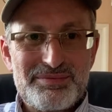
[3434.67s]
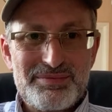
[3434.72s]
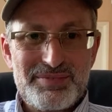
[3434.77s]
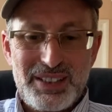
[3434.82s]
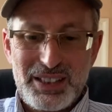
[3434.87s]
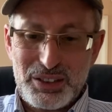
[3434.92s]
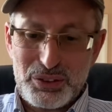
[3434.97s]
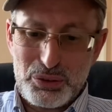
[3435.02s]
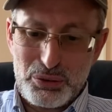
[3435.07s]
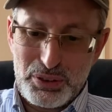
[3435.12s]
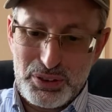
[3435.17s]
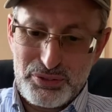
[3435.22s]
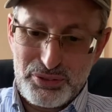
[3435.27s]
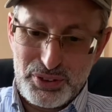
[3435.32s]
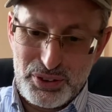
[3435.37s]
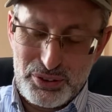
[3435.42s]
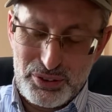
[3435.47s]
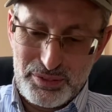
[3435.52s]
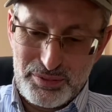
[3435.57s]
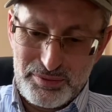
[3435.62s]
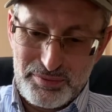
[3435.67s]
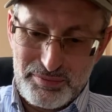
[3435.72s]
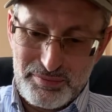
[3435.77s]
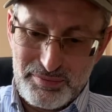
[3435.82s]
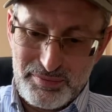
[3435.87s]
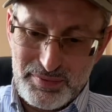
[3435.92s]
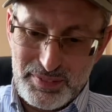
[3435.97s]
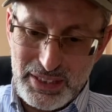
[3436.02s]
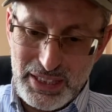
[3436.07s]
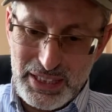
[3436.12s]
I'll do it for you.
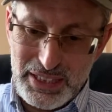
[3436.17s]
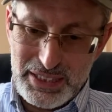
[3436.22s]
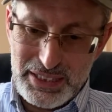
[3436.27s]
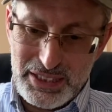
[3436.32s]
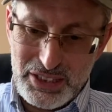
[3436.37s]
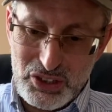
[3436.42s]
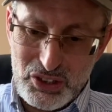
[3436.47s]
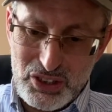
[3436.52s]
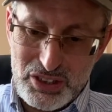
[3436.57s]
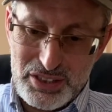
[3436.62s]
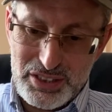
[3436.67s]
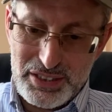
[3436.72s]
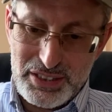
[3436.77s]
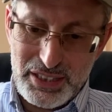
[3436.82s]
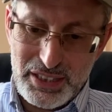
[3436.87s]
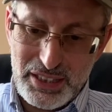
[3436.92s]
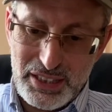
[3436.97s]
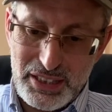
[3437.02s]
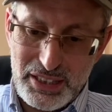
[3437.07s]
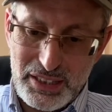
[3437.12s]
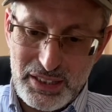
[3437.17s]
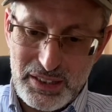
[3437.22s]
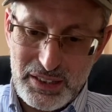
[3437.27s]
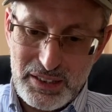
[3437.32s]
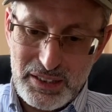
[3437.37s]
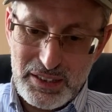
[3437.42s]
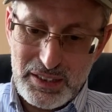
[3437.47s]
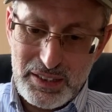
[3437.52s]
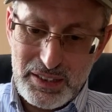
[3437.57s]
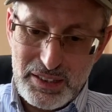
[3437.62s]
There you can see
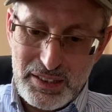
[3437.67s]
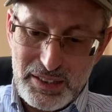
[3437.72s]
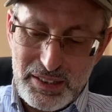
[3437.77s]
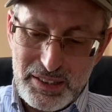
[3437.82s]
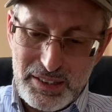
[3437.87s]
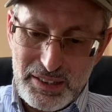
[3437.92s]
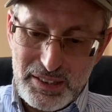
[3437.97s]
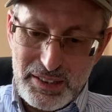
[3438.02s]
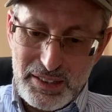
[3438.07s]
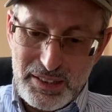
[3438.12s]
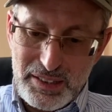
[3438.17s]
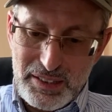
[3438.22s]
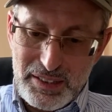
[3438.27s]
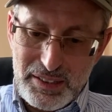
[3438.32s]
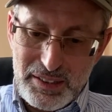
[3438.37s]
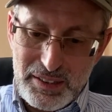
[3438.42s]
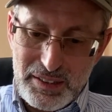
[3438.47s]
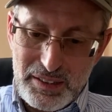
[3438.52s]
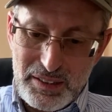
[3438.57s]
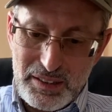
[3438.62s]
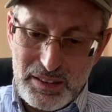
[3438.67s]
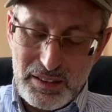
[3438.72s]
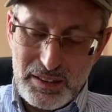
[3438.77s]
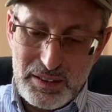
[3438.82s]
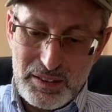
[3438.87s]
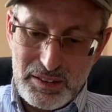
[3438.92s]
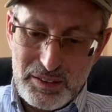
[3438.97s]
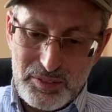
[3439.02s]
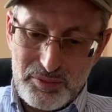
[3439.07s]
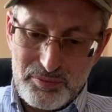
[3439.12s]

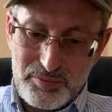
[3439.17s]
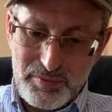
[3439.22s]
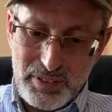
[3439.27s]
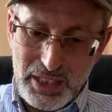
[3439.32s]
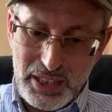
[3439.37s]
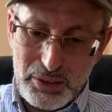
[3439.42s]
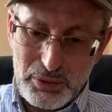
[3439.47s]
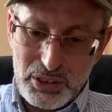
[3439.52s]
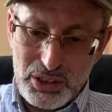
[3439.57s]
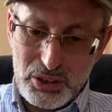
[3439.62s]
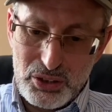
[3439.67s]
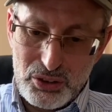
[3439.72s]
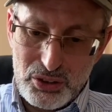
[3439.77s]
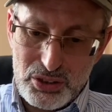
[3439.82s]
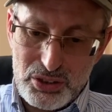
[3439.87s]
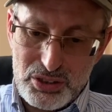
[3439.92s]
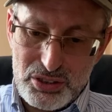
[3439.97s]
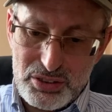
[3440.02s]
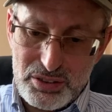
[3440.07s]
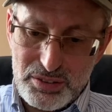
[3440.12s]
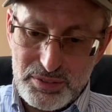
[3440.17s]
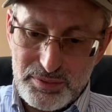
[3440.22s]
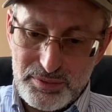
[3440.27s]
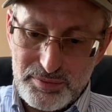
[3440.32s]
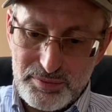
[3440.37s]
um, how it looks.